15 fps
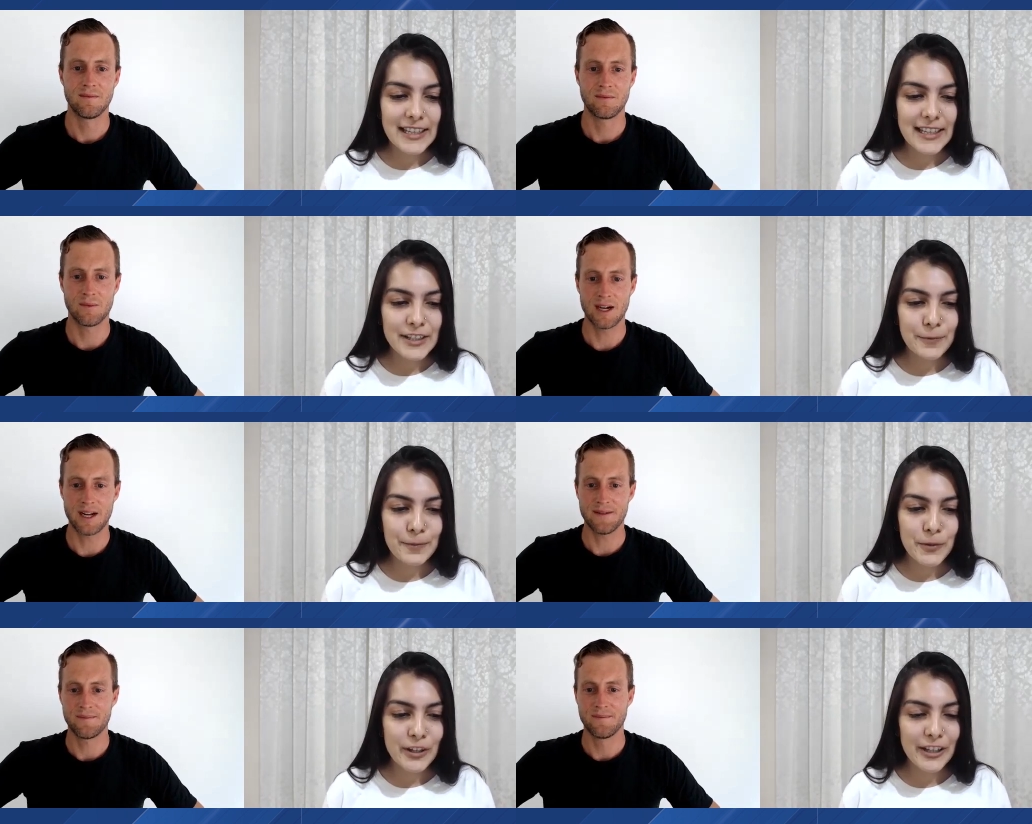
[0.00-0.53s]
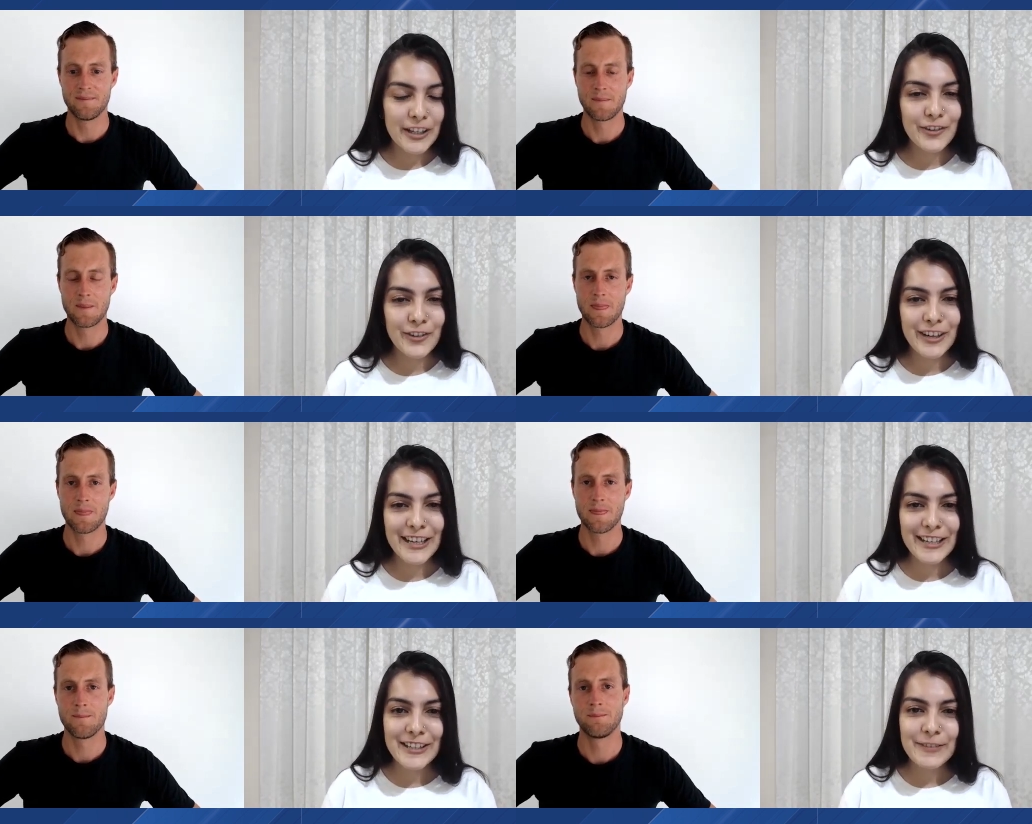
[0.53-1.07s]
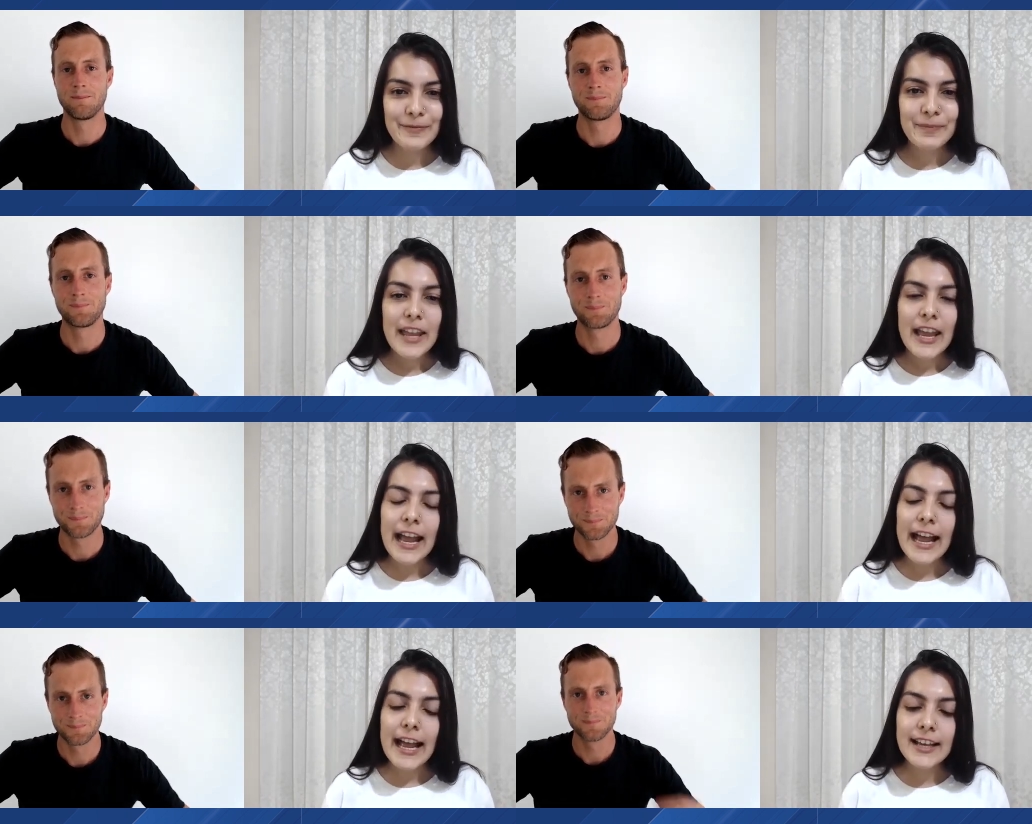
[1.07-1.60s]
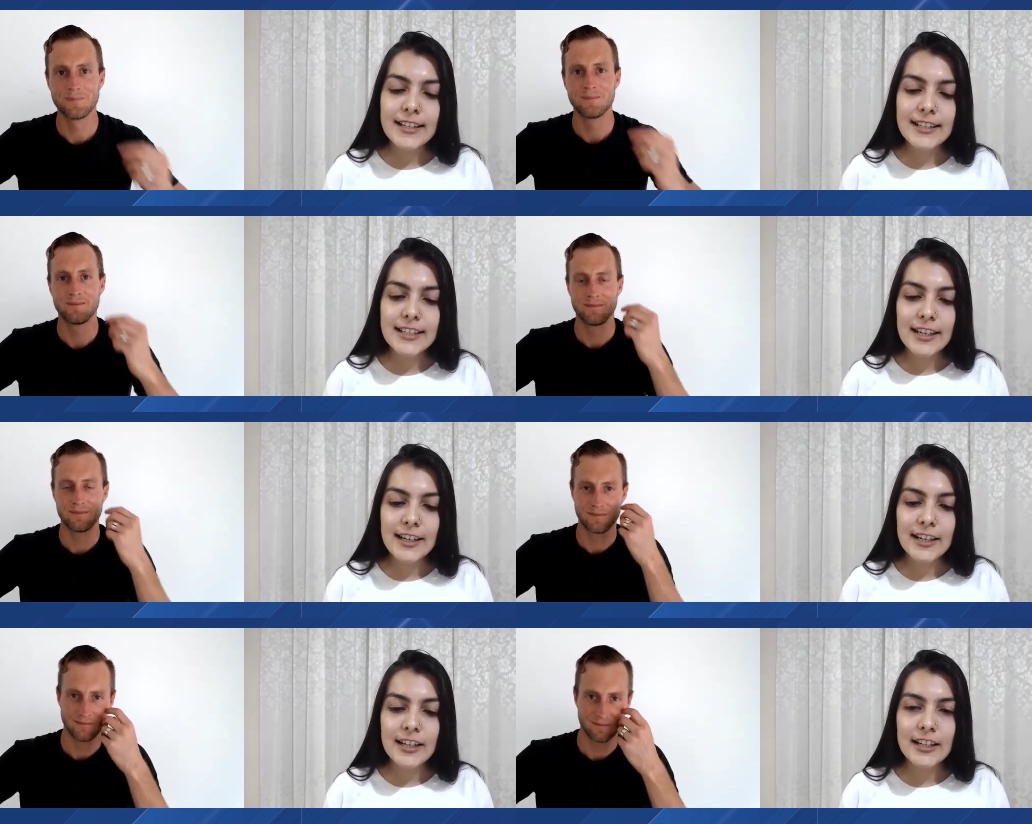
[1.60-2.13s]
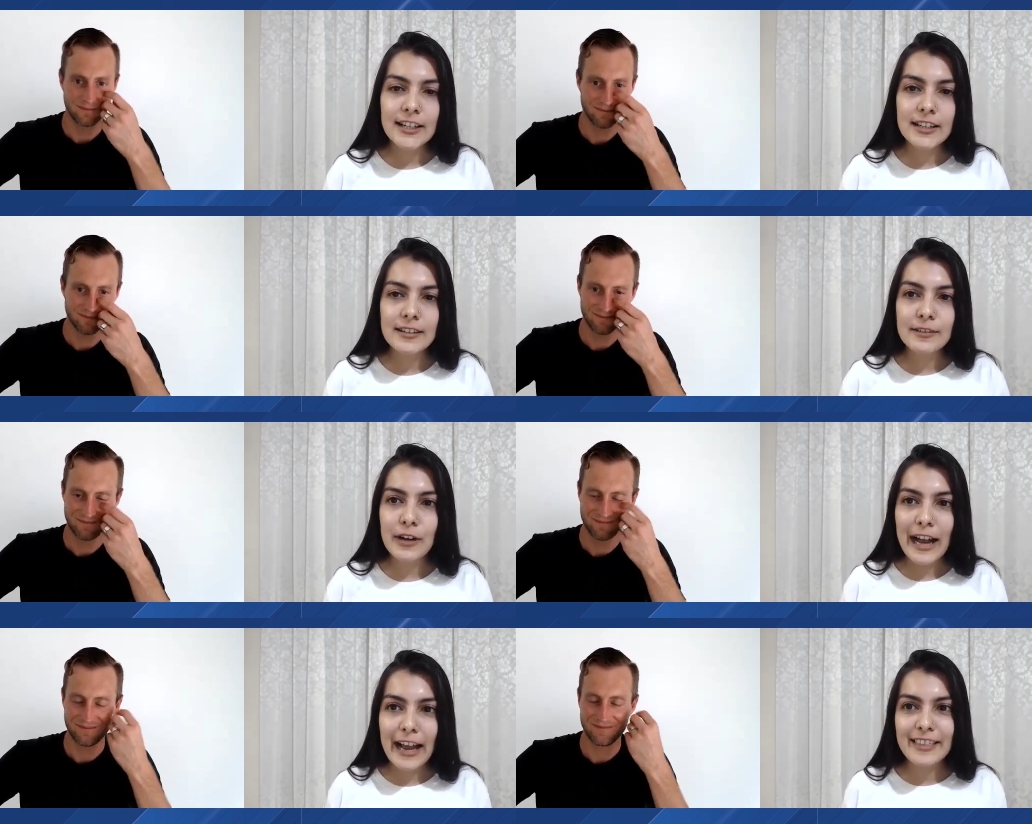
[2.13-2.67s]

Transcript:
Speaker 1: that's right. really great and uh,